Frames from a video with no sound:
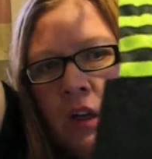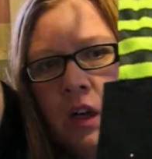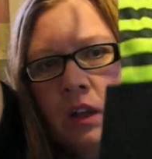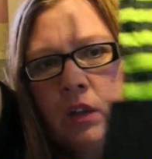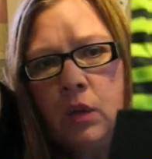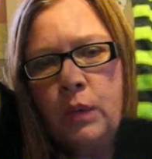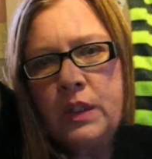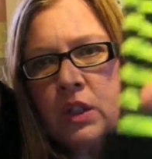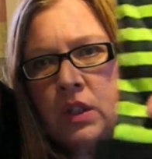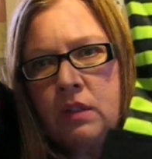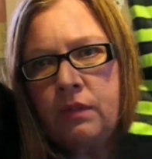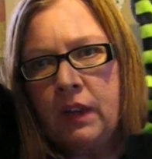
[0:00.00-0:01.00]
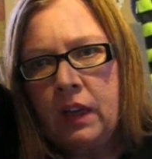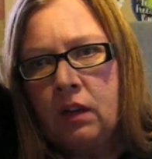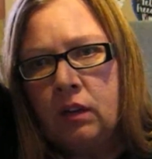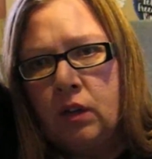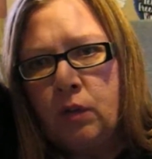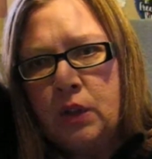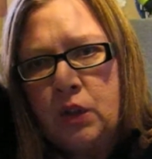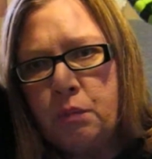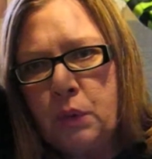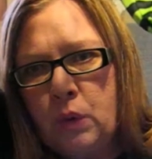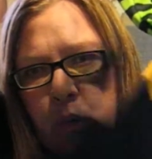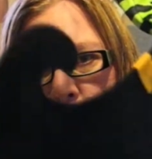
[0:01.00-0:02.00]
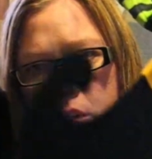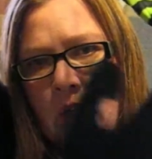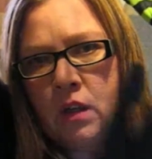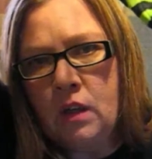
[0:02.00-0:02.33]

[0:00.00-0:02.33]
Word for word: a little witch's feet, a little witch boots.